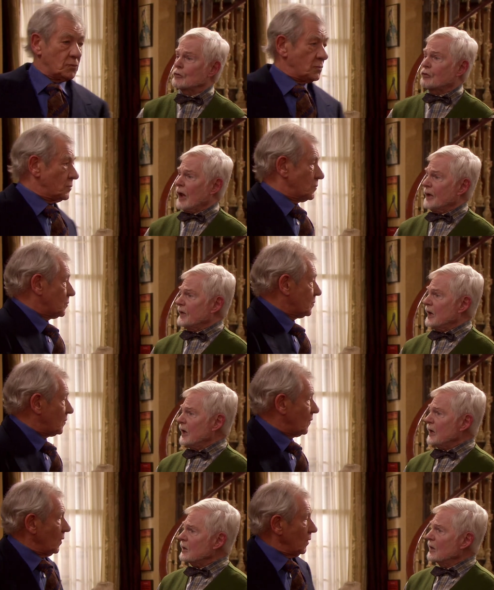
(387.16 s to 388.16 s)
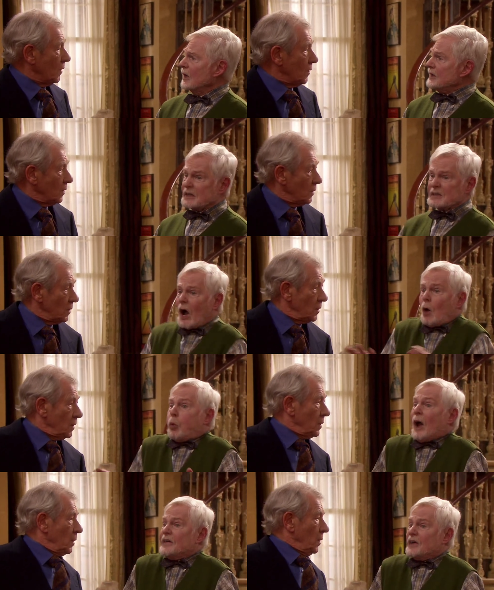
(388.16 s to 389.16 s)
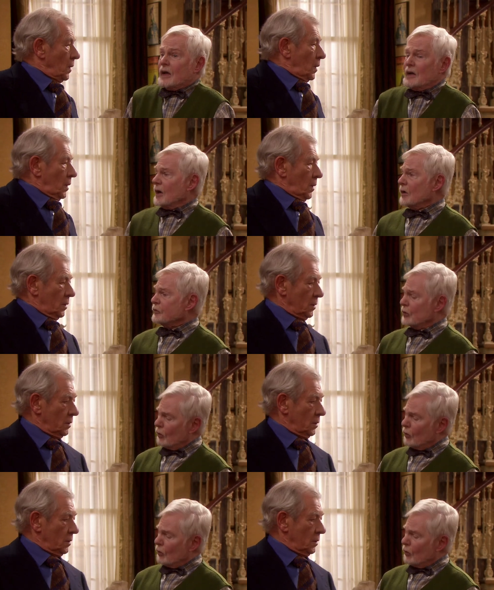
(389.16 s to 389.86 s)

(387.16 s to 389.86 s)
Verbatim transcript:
Speaker 1: Freddie. It is our wedding, after